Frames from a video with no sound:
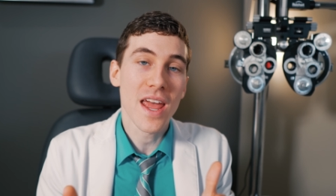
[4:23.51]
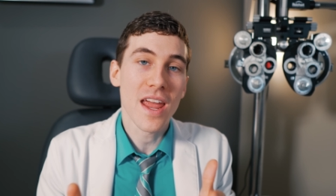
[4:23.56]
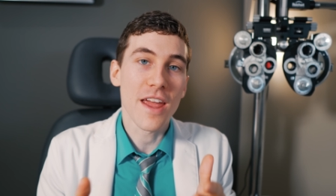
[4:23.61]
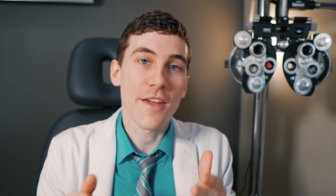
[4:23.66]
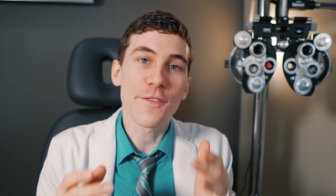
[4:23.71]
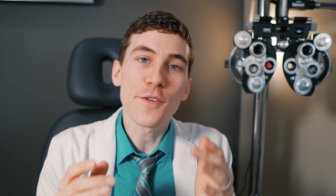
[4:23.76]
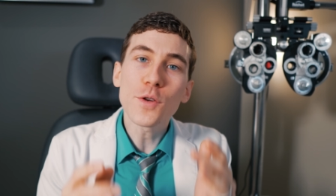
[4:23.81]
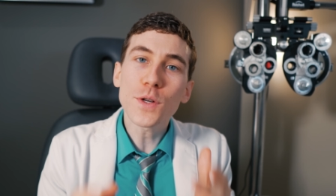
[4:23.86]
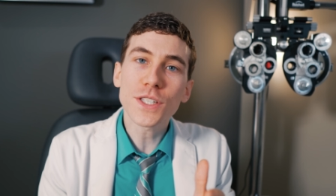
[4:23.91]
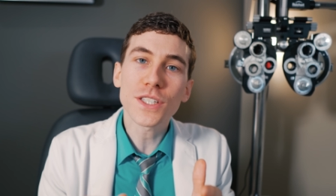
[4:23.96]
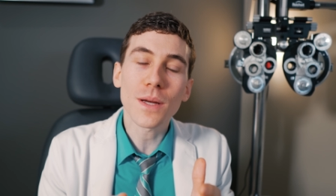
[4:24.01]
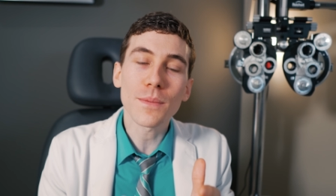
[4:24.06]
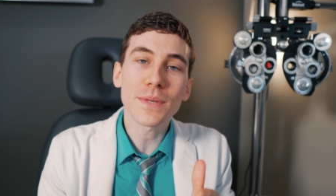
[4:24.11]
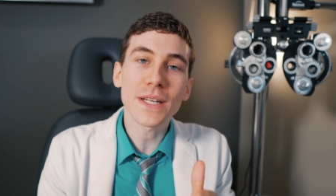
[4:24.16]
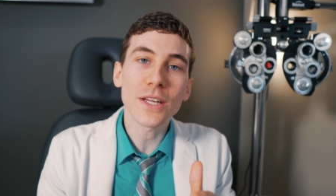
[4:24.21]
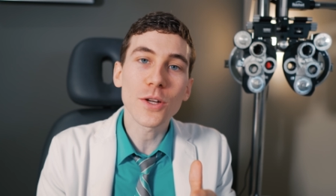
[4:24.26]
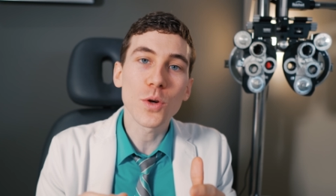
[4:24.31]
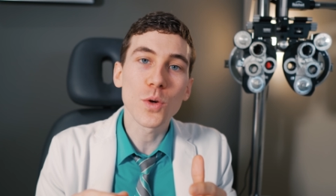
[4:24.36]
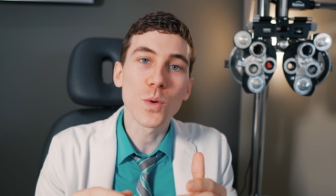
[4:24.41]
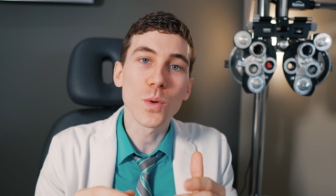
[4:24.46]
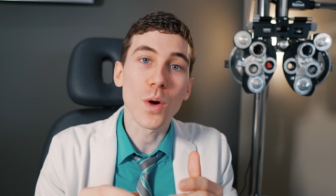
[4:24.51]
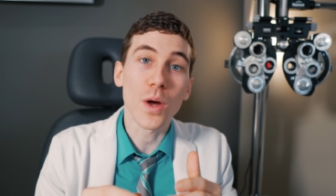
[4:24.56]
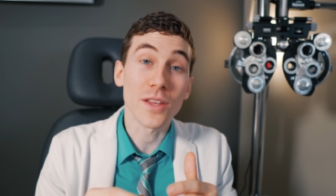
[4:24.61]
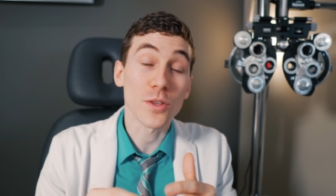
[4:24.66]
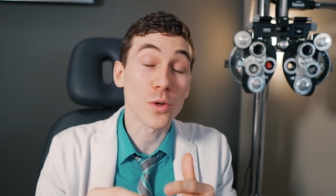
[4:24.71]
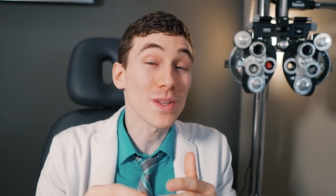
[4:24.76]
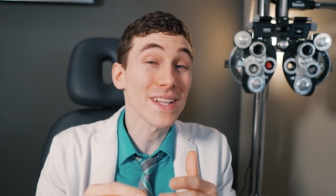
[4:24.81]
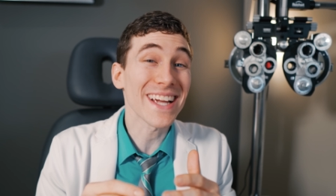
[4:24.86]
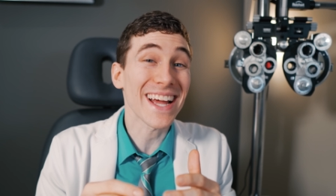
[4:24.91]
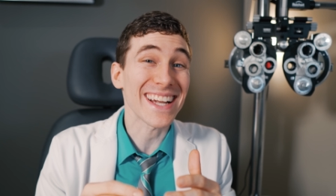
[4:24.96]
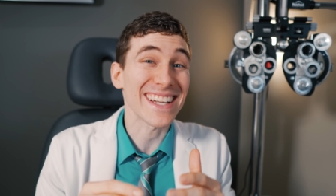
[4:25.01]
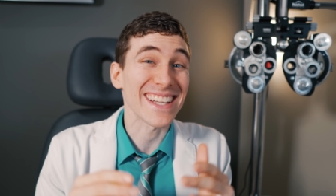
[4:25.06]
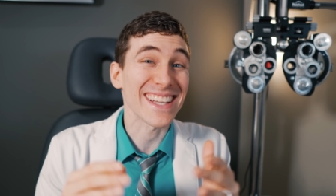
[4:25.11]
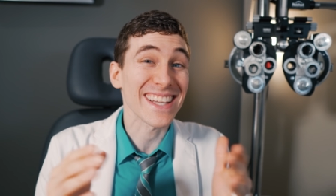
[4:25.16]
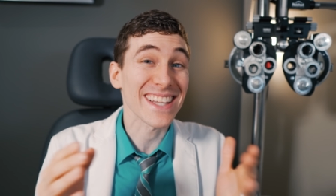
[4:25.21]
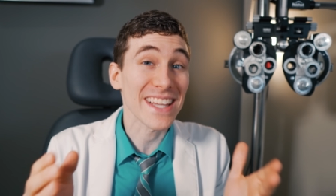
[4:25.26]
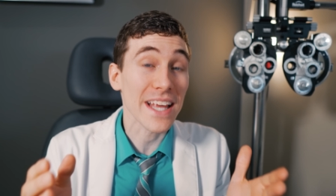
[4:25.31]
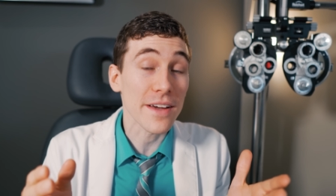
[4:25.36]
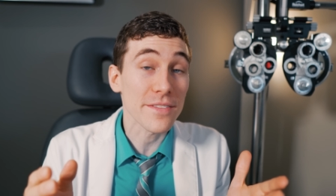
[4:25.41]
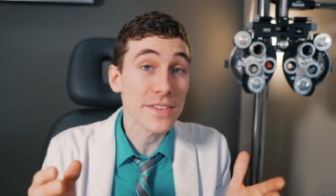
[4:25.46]
If you're somebody who has only gotten
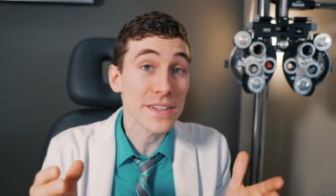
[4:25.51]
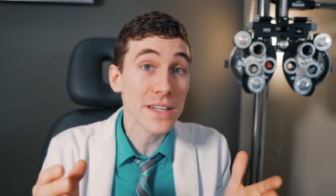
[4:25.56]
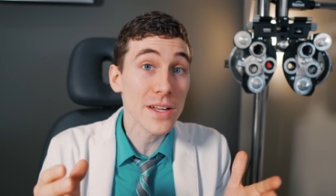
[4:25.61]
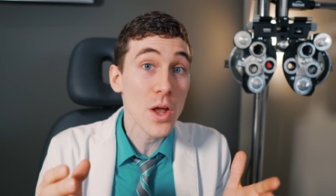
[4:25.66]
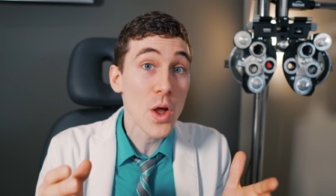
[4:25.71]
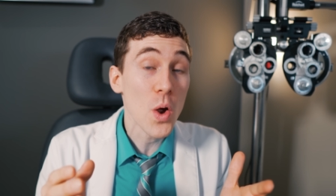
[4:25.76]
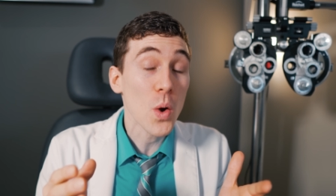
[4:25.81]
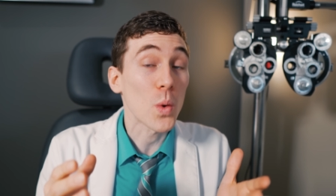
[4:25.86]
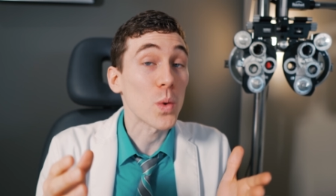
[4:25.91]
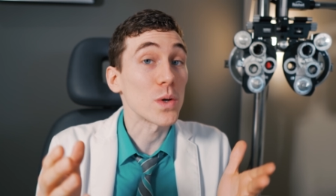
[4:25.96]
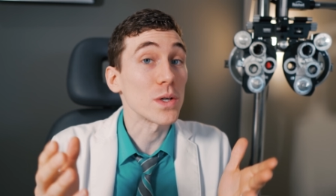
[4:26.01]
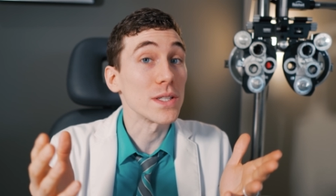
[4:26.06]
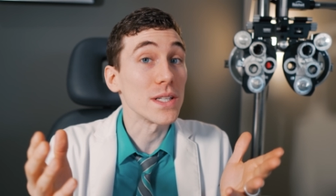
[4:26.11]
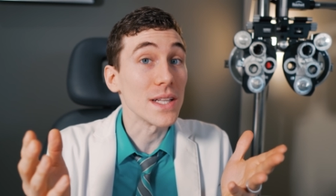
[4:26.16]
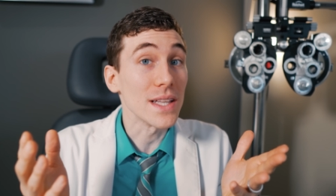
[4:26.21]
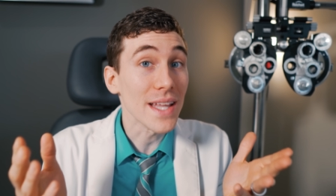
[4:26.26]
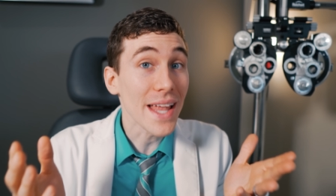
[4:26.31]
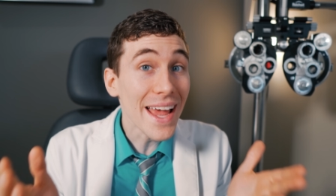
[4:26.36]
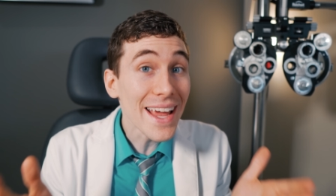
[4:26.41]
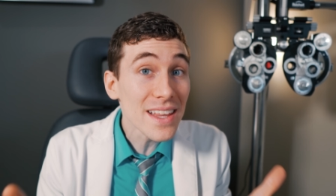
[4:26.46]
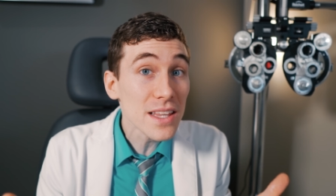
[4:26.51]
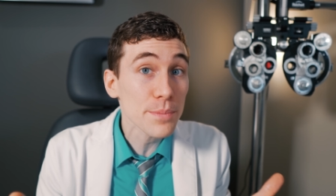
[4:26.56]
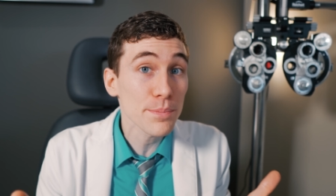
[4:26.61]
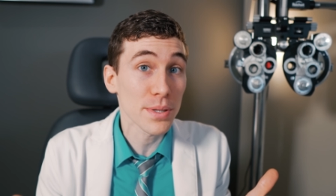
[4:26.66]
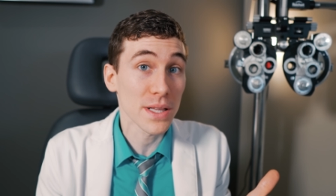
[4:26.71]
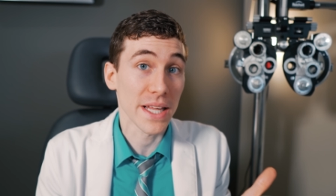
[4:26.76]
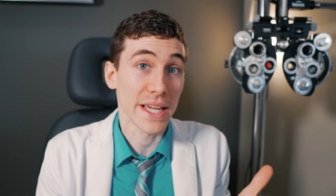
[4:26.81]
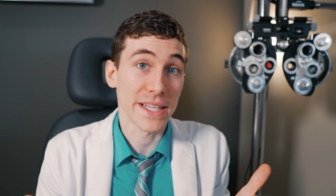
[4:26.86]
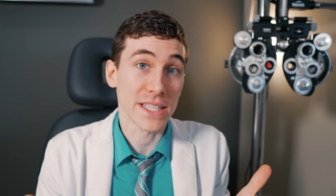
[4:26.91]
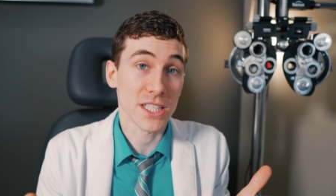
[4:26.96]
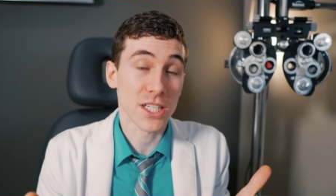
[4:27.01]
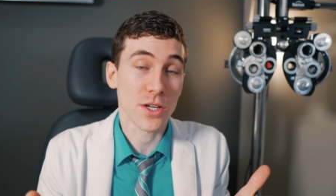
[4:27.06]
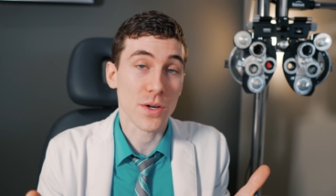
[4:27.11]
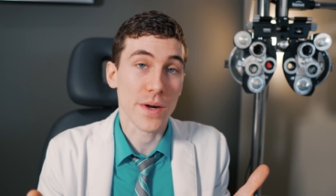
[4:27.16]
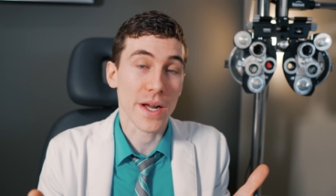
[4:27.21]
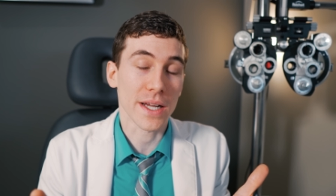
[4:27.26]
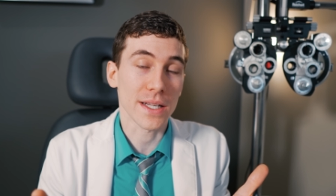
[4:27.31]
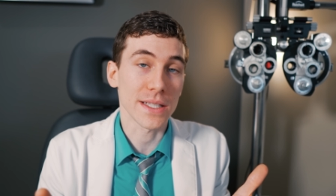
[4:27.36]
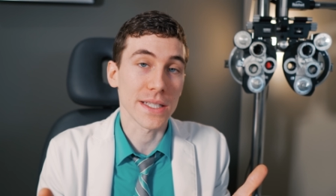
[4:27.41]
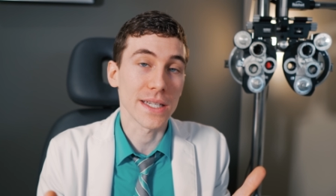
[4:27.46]
seven or less plates
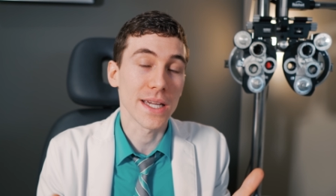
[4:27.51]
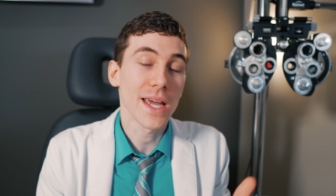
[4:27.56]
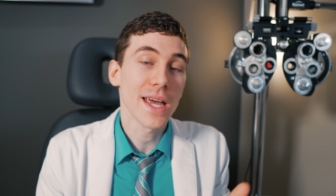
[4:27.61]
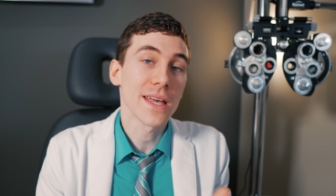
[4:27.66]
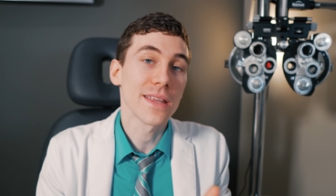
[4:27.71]
correctly,